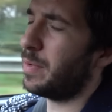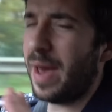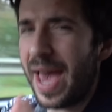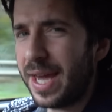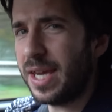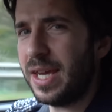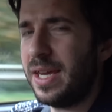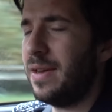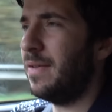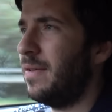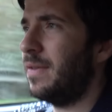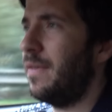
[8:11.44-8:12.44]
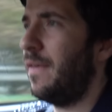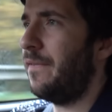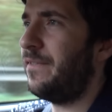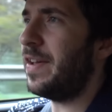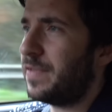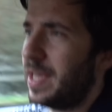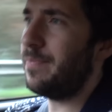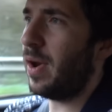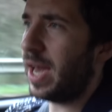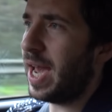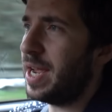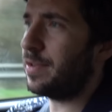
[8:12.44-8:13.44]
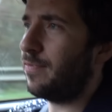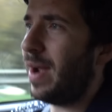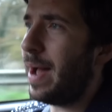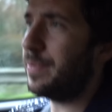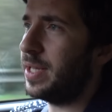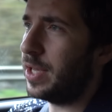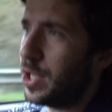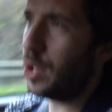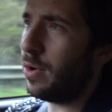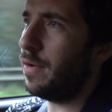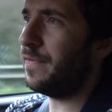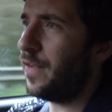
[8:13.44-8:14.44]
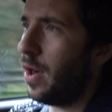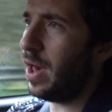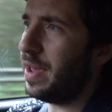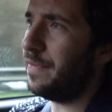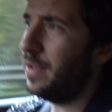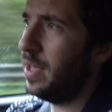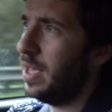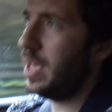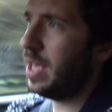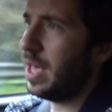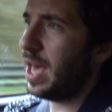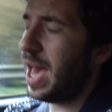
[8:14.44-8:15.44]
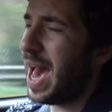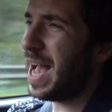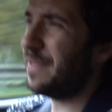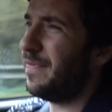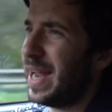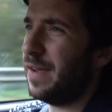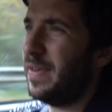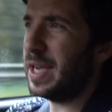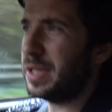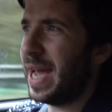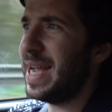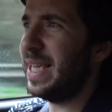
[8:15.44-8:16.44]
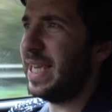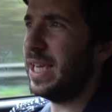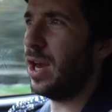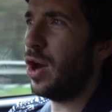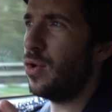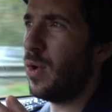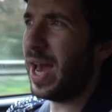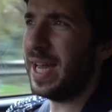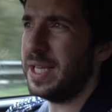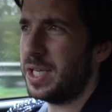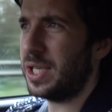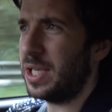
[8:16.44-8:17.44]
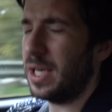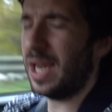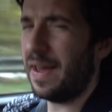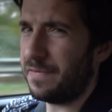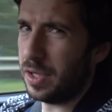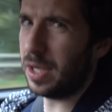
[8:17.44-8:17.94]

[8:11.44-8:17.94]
Enki 15x8 wrapped in a 205 Advan. I think it's AD08. I'll have to